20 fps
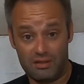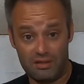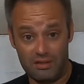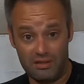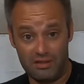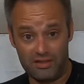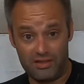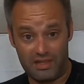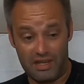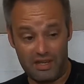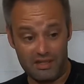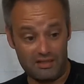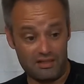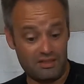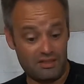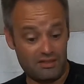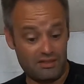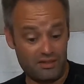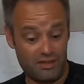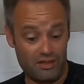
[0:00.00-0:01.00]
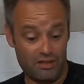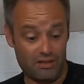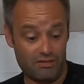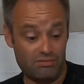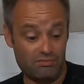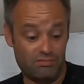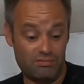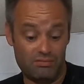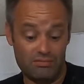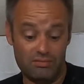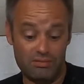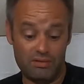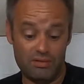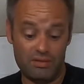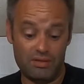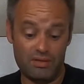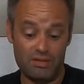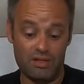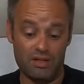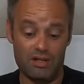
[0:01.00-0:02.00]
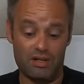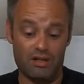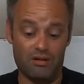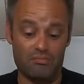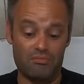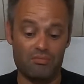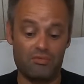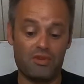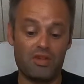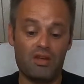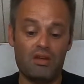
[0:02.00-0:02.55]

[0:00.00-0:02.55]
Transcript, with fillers: This case needs to go. Um,